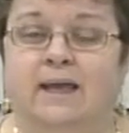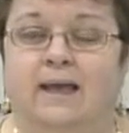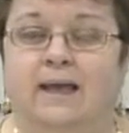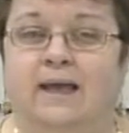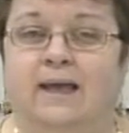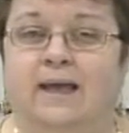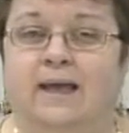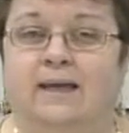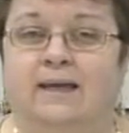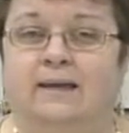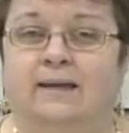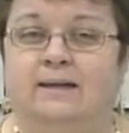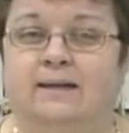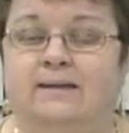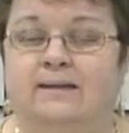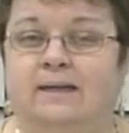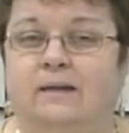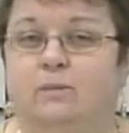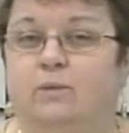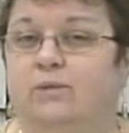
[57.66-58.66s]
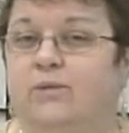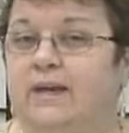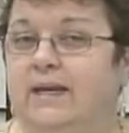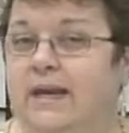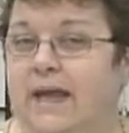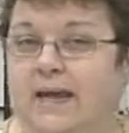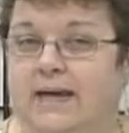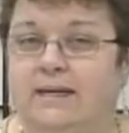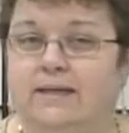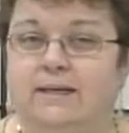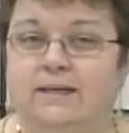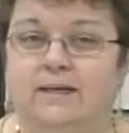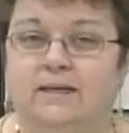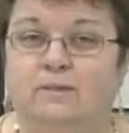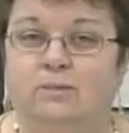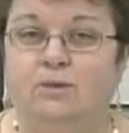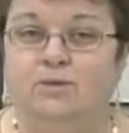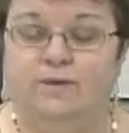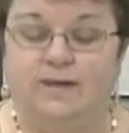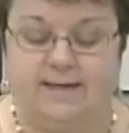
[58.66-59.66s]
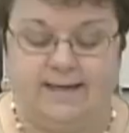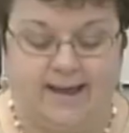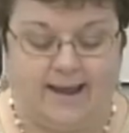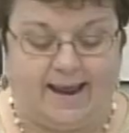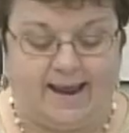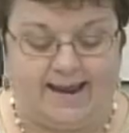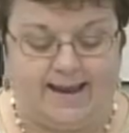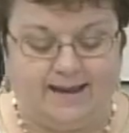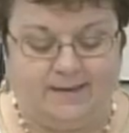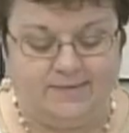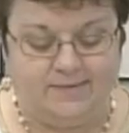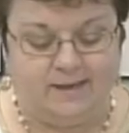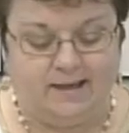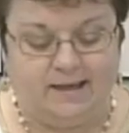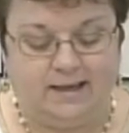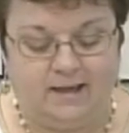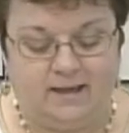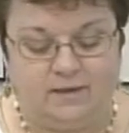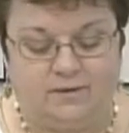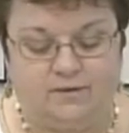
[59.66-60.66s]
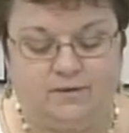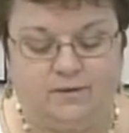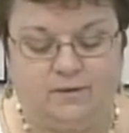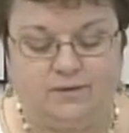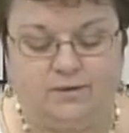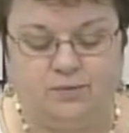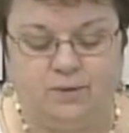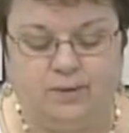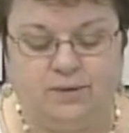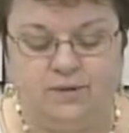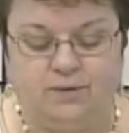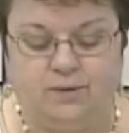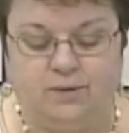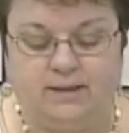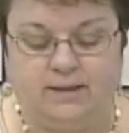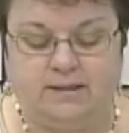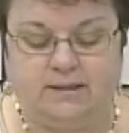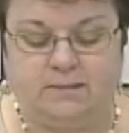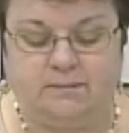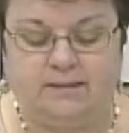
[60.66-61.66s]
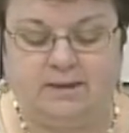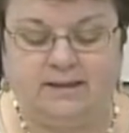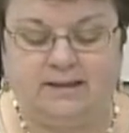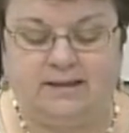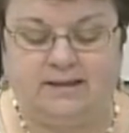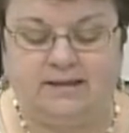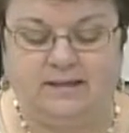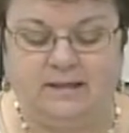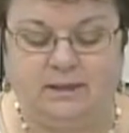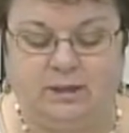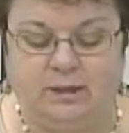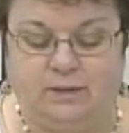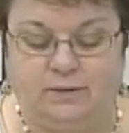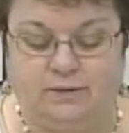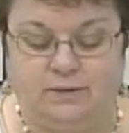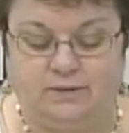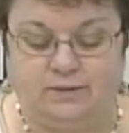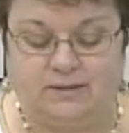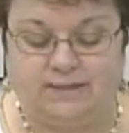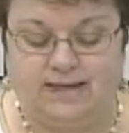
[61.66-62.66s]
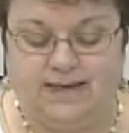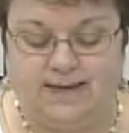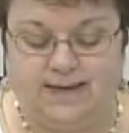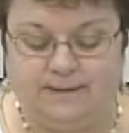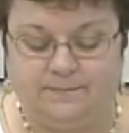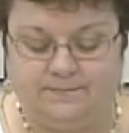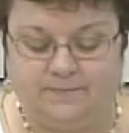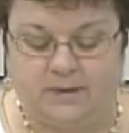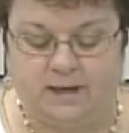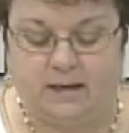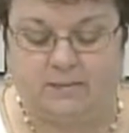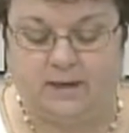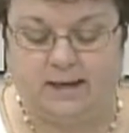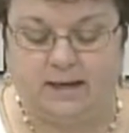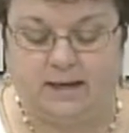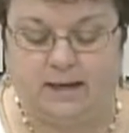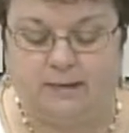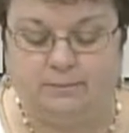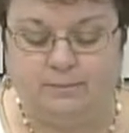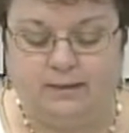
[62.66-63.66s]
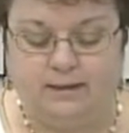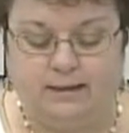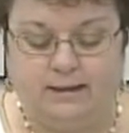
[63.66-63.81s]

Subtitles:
And instead of movie night, it's movie day. The first one is going to be this Thursday coming up.